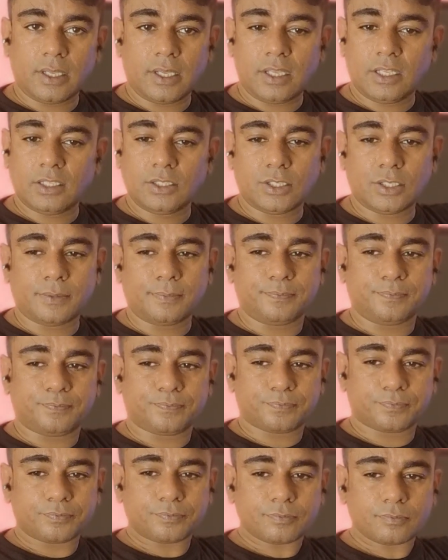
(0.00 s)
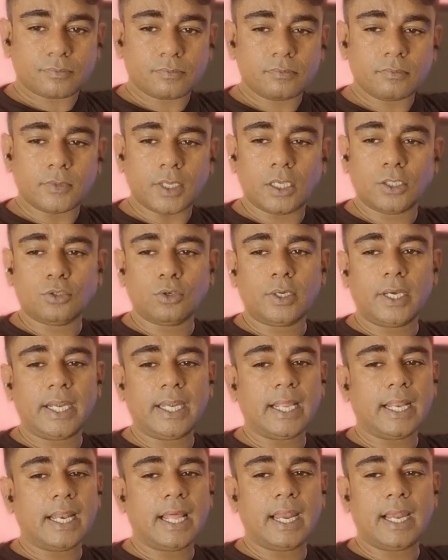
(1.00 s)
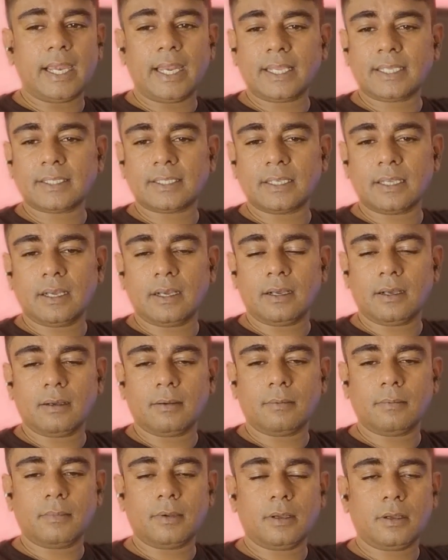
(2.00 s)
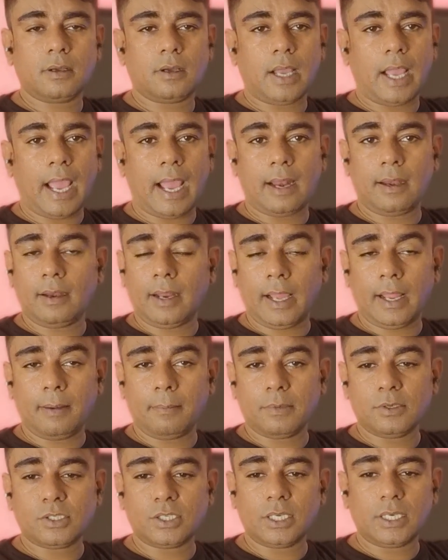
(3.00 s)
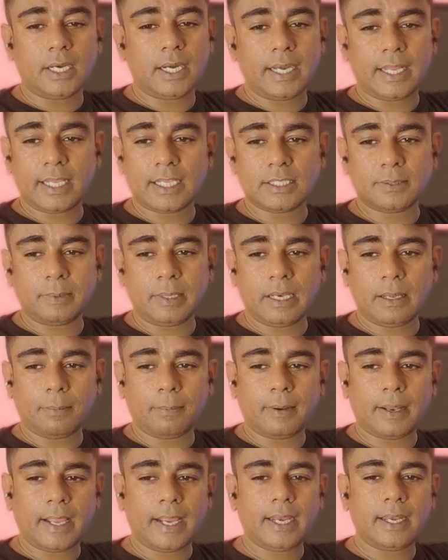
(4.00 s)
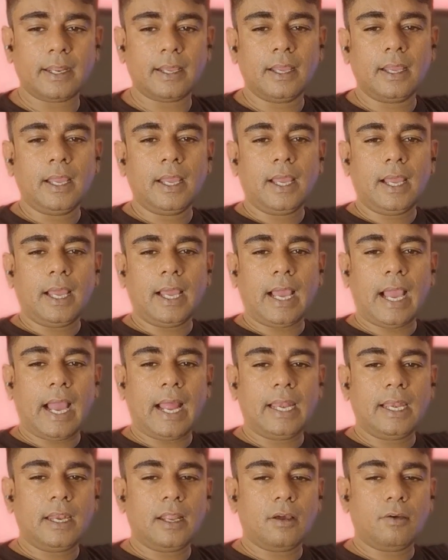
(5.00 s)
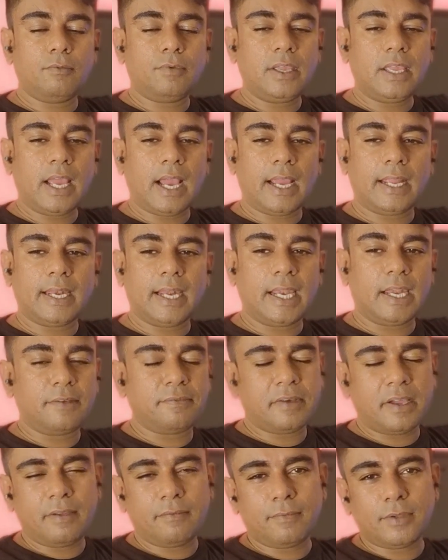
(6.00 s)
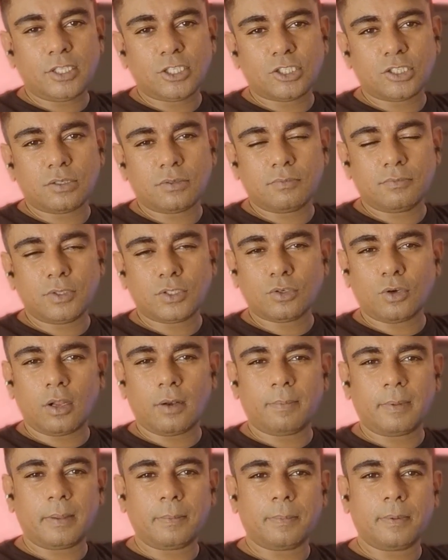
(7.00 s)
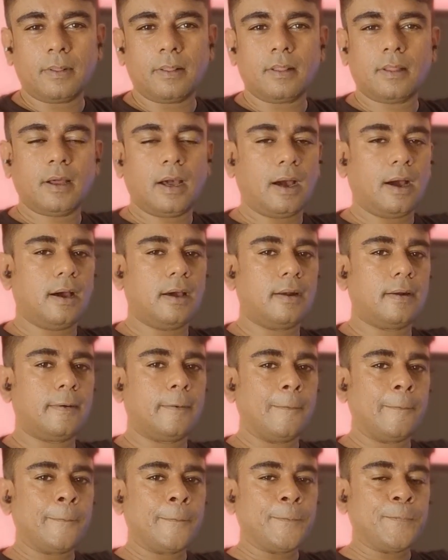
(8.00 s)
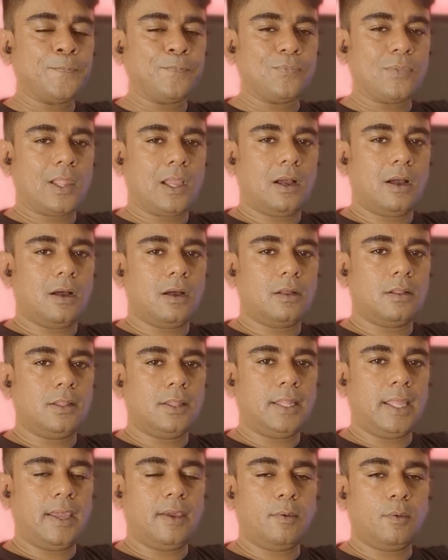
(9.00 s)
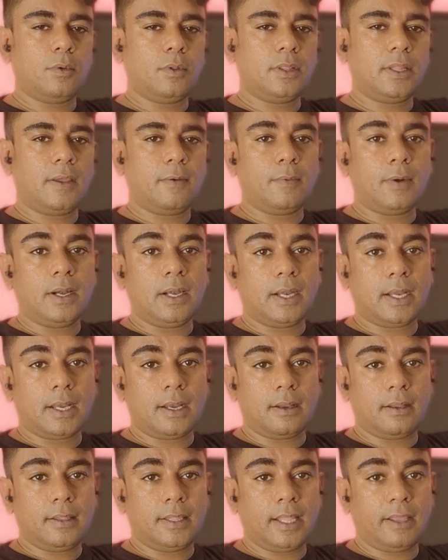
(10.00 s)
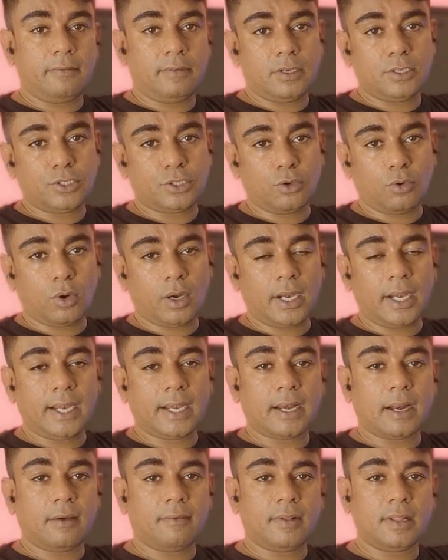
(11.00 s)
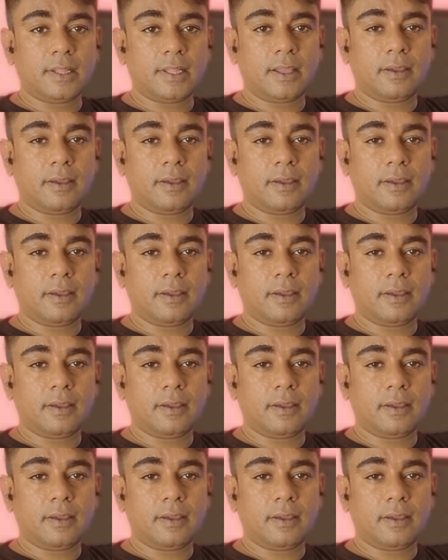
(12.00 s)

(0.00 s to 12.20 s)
engine. So data analytics and machine learning has been applied, and we identify which all people are they will surely travel.